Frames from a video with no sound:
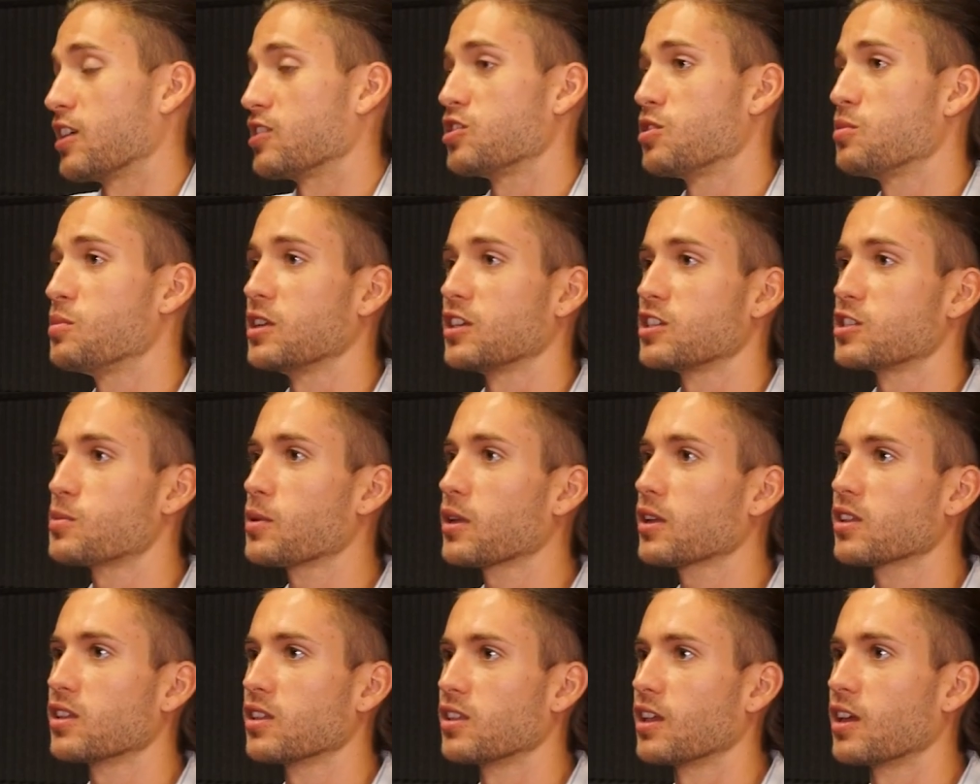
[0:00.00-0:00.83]
yeah, it's to be
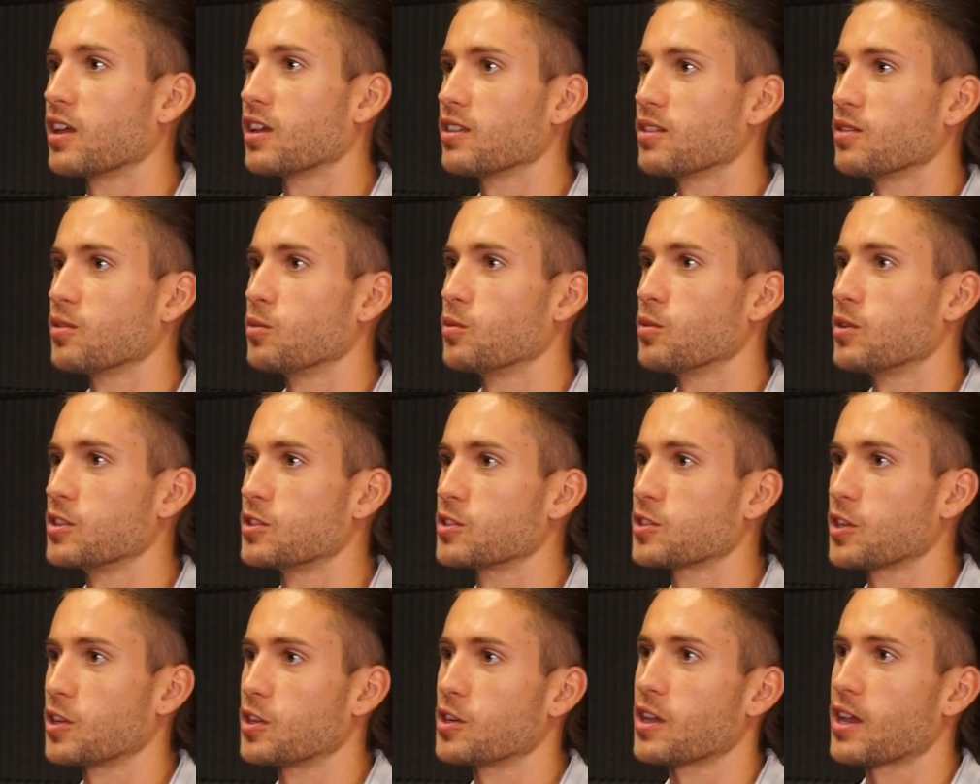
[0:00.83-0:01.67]
expected that
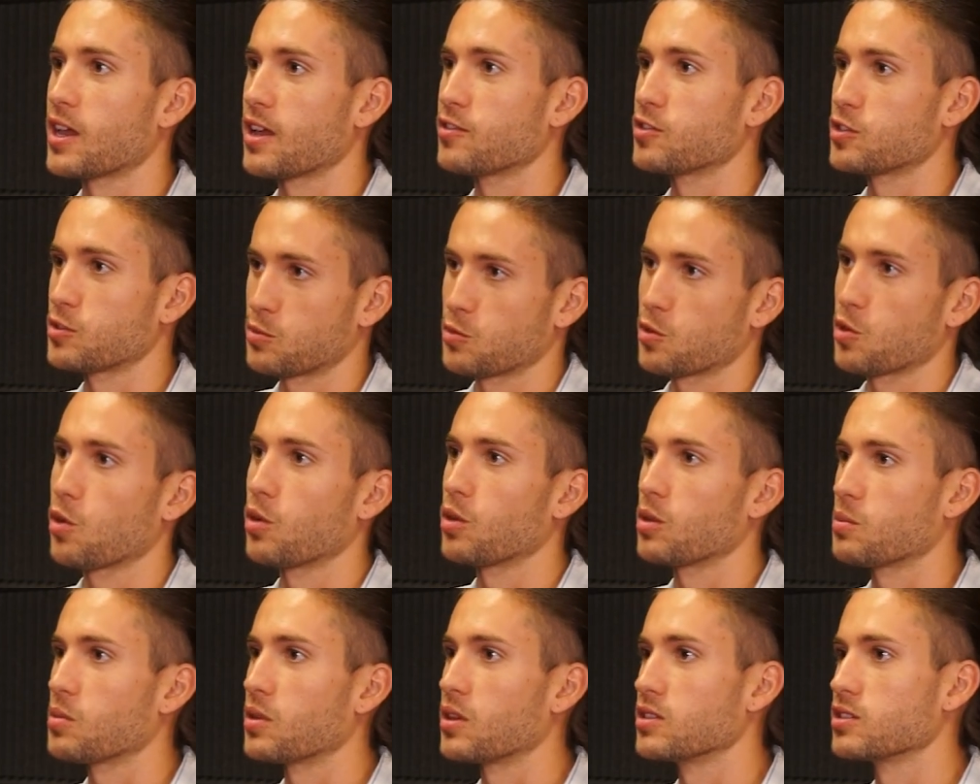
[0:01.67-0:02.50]
it's going to have some
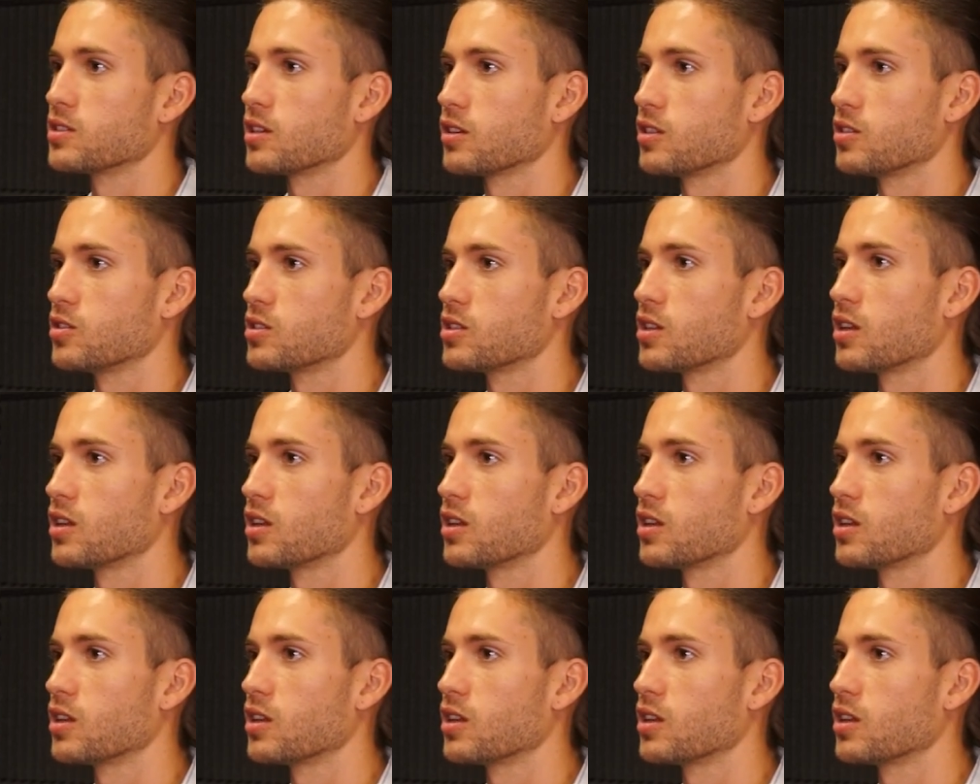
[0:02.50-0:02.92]
growing pains, like you